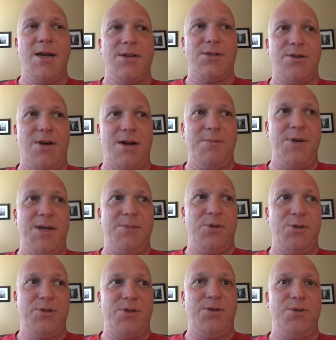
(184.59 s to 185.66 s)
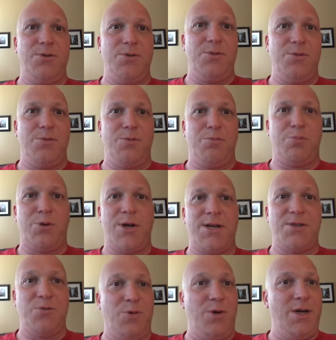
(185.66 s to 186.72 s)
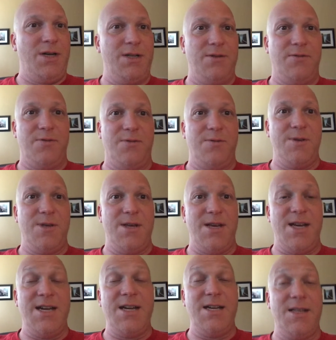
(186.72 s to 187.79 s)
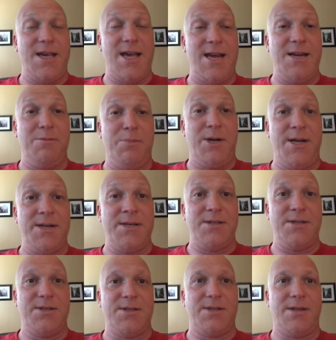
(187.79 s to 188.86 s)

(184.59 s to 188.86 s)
So I'm able to press one of any of the 8 buttons,